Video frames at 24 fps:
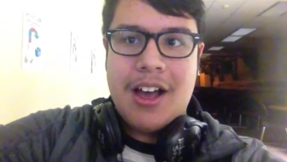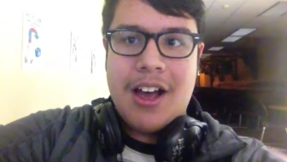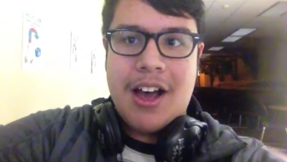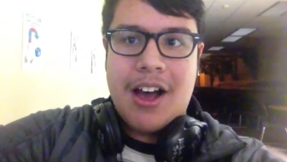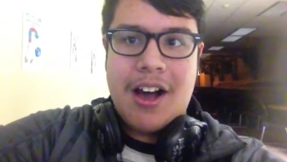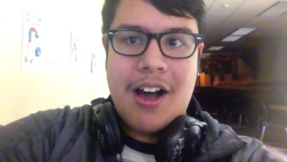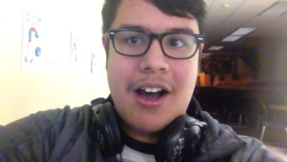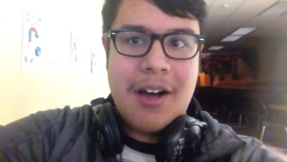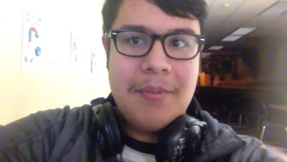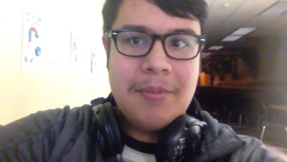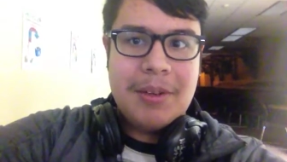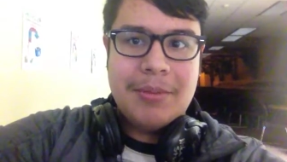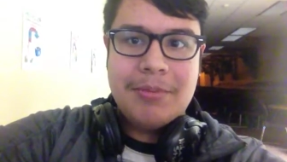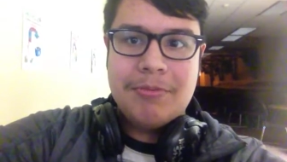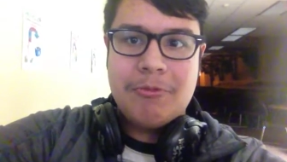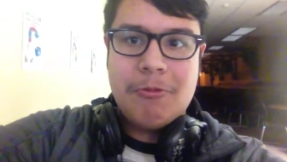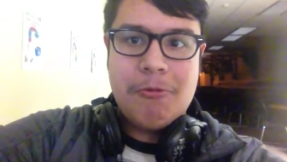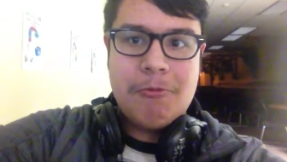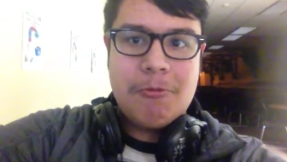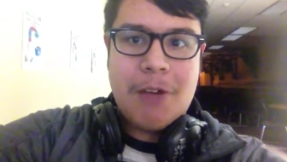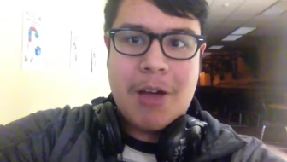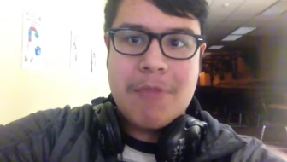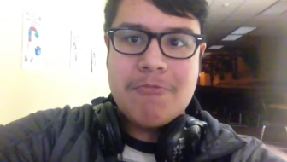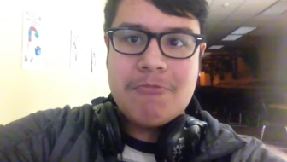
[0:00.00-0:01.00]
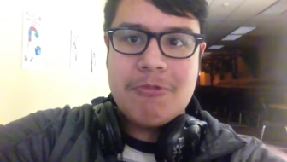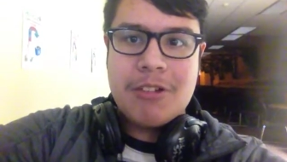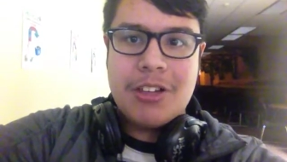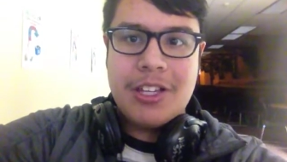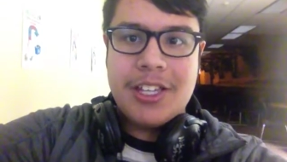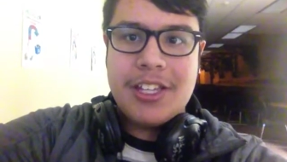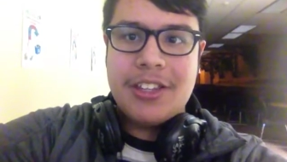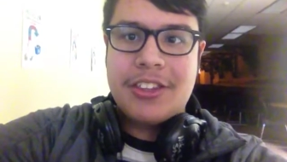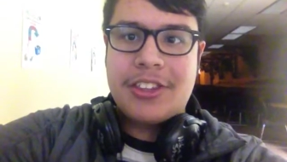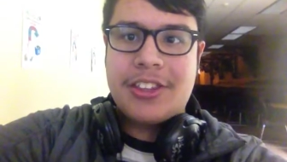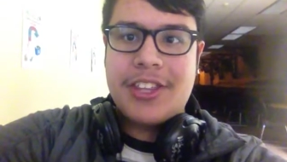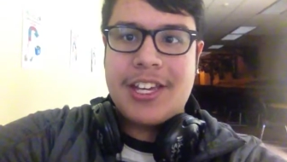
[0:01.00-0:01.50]
I'm
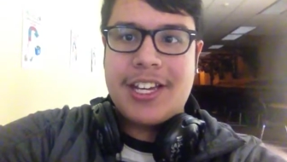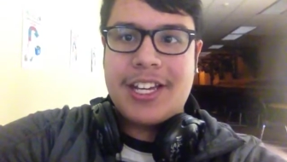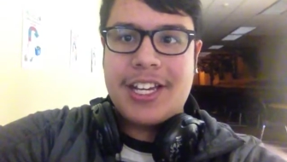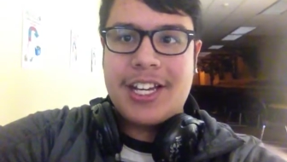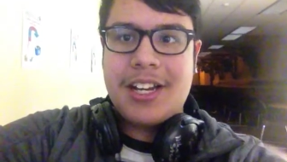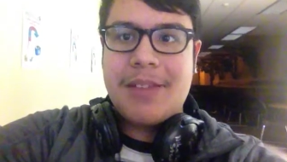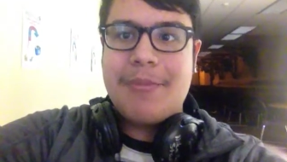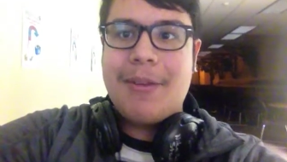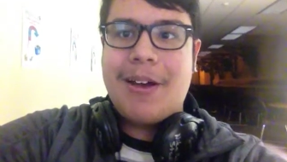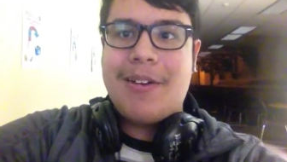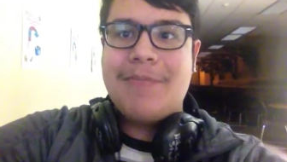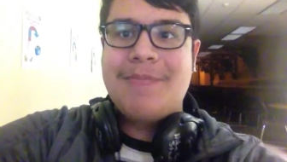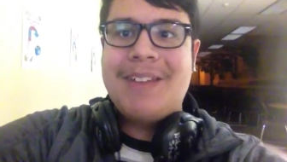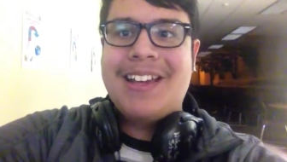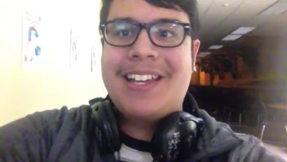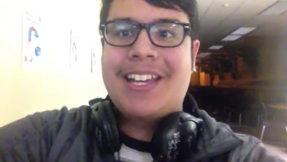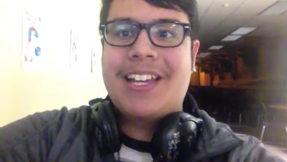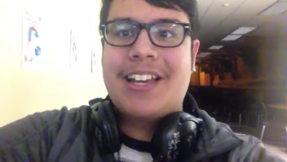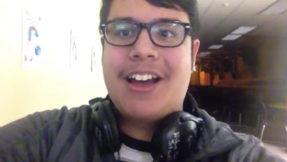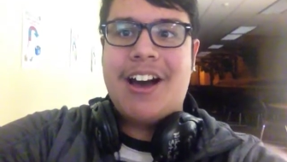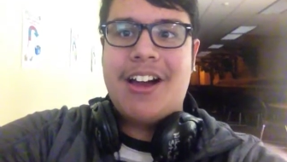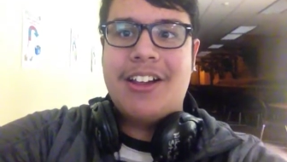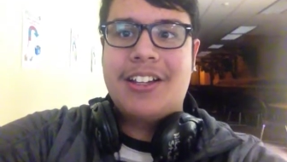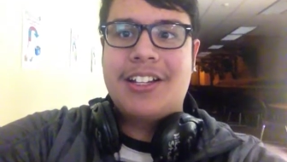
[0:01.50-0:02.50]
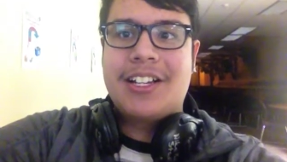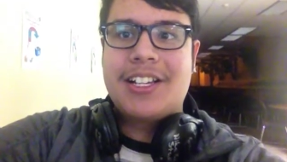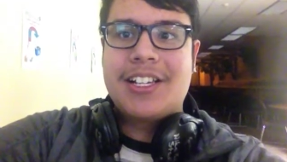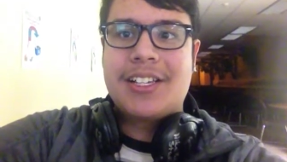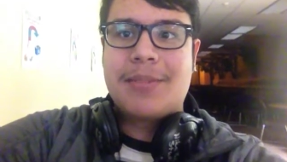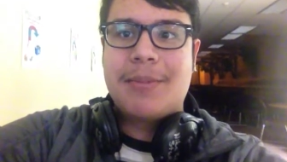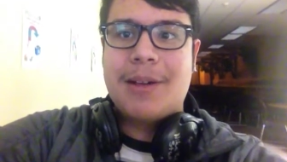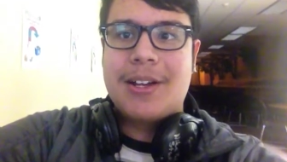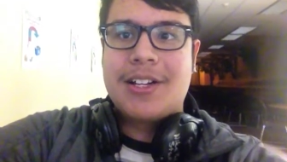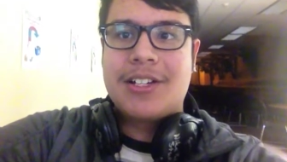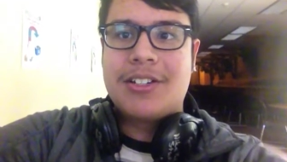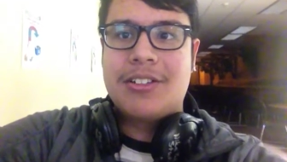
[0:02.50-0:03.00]
really thinking about making holiday
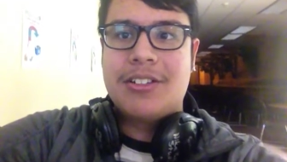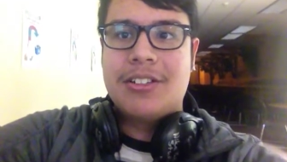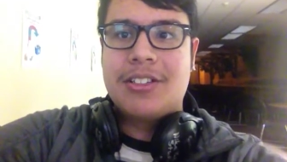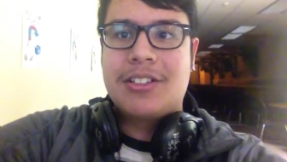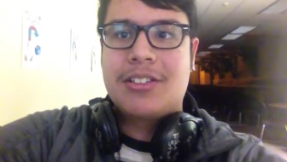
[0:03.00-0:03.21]
specials